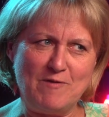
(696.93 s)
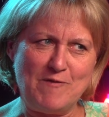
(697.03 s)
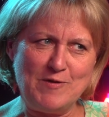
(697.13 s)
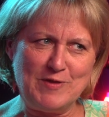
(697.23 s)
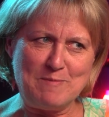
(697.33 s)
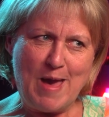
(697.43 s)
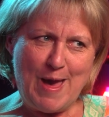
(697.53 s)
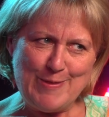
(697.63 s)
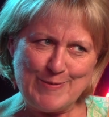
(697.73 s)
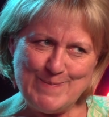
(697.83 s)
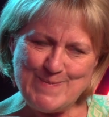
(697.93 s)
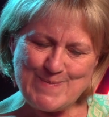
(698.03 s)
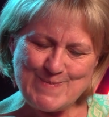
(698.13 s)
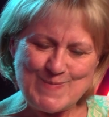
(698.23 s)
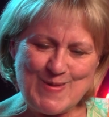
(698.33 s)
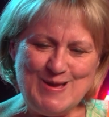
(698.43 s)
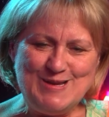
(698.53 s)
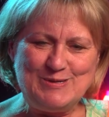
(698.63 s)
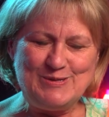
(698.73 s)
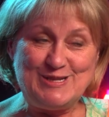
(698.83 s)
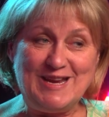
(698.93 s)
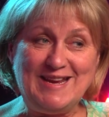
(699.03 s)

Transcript: a filthy mouth. She's cheeky.